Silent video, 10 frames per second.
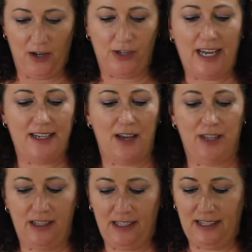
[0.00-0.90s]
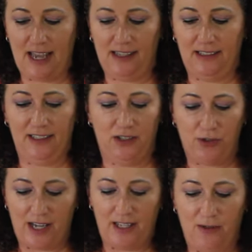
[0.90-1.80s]
Okay, now that the salad is
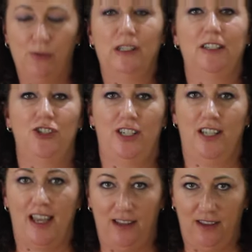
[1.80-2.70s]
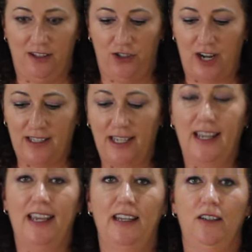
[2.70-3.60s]
ready, we'll just add the dressing
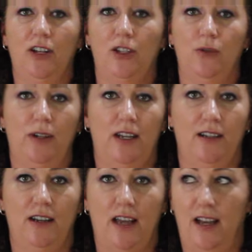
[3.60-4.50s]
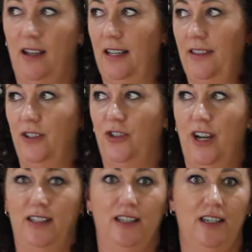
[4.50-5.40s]
in. You can uh, let the
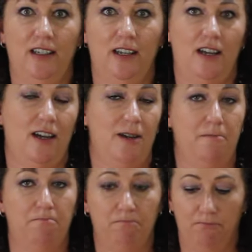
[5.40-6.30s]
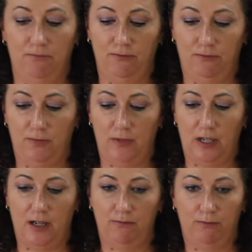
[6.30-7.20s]
dressing um,
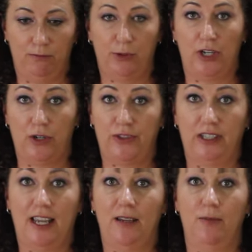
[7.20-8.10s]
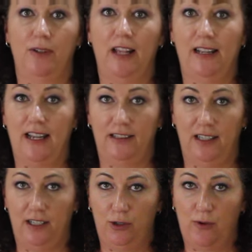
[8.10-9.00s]
Um, put it on the table and let
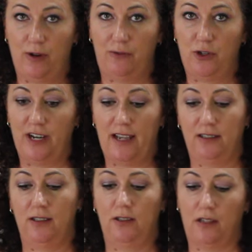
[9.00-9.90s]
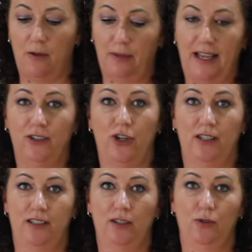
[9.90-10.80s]
each one of your guests apply
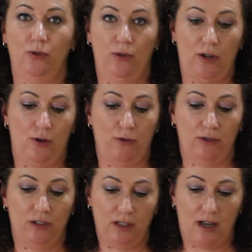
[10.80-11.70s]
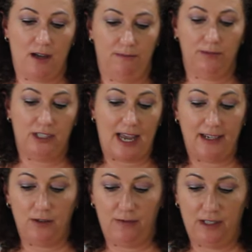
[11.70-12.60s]
dressing to their own um,
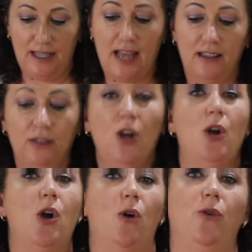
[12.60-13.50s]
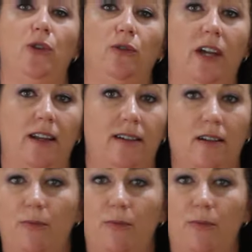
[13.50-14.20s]
side of the salad, or you can